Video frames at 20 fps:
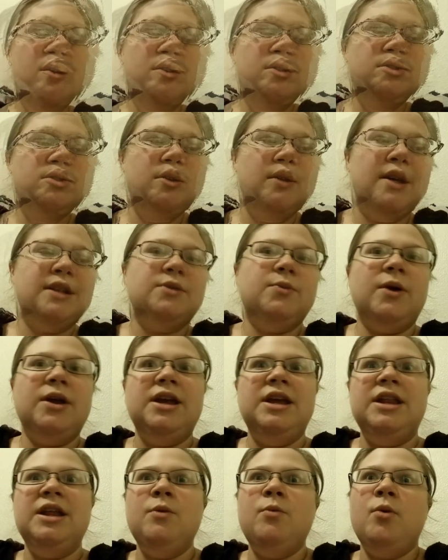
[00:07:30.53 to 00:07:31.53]
So that's why
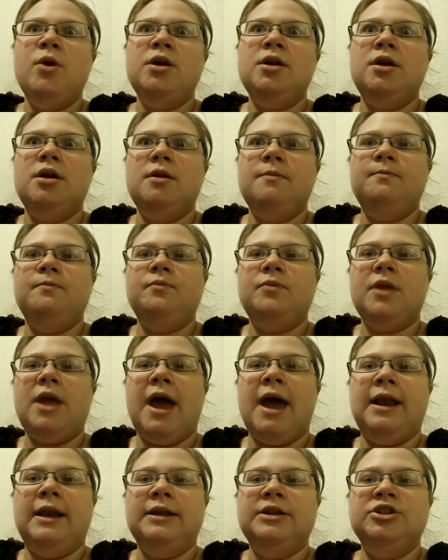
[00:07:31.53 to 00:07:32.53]
he didn't want
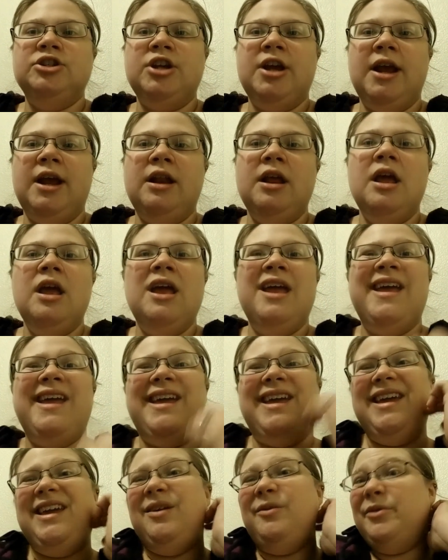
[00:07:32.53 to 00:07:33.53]
Adeline Jade.
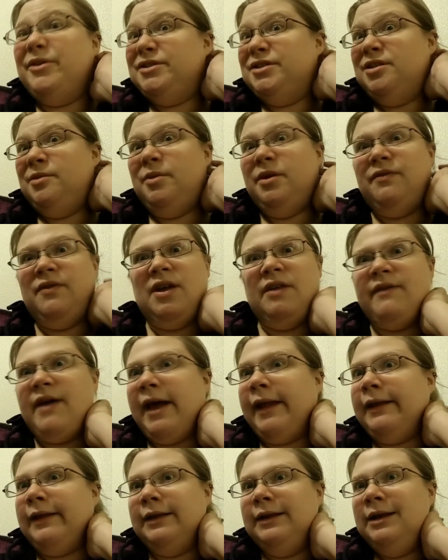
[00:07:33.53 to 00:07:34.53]
He wasn't a big fan of
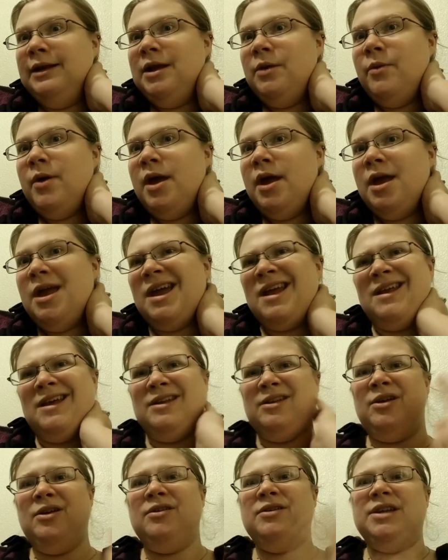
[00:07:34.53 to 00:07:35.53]
Adeline anyway, and I
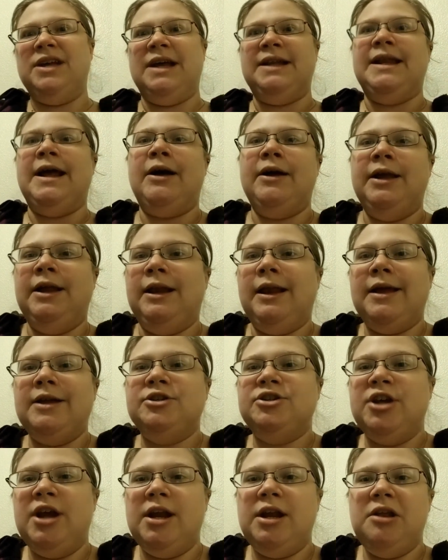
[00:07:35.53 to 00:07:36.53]
doubt he'd
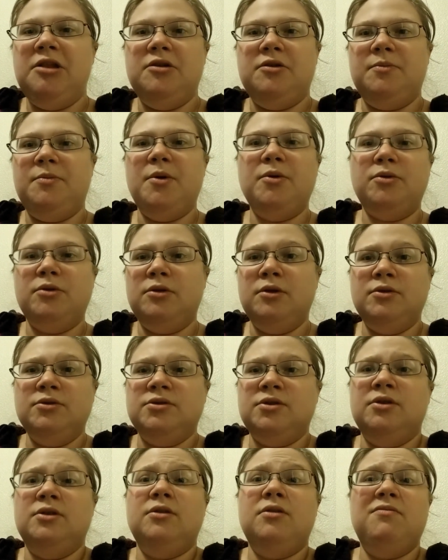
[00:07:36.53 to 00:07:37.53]
like Jade either. Both of those
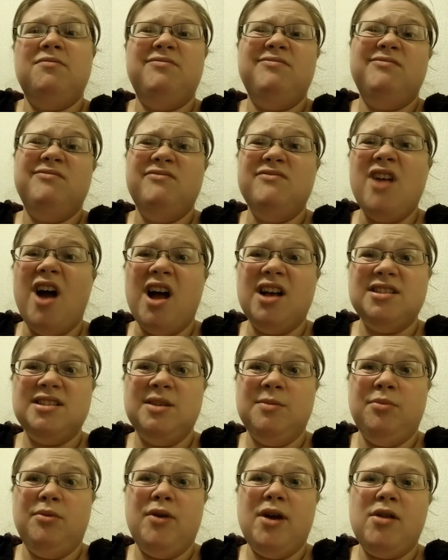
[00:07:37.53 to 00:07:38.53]
are not
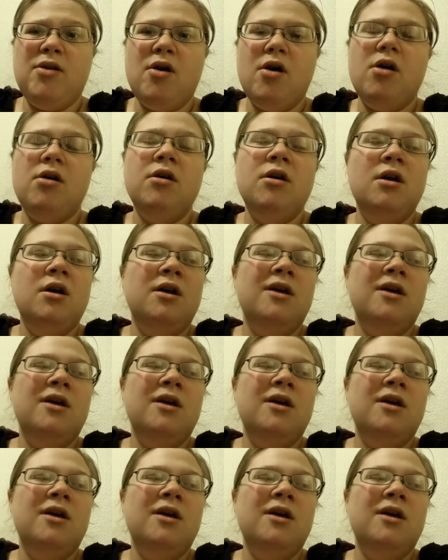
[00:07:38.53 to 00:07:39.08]
simple at all.